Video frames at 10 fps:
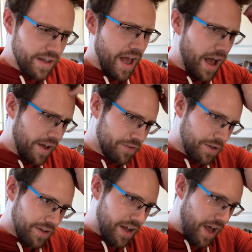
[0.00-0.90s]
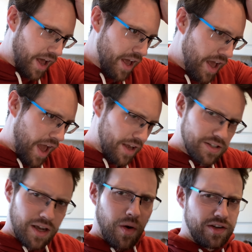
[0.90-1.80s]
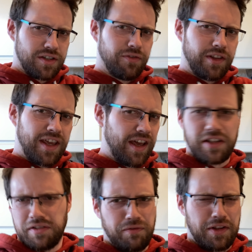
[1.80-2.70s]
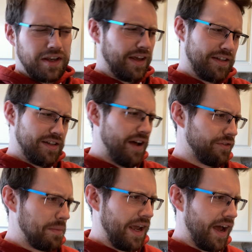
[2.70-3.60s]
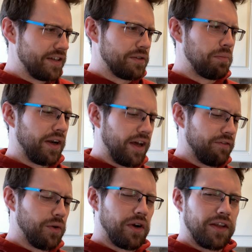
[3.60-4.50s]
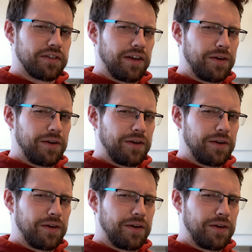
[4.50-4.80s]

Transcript: yeah uh, if you could uh, answer that question for the kids for the kids not for me i just but uh, if you want to answer that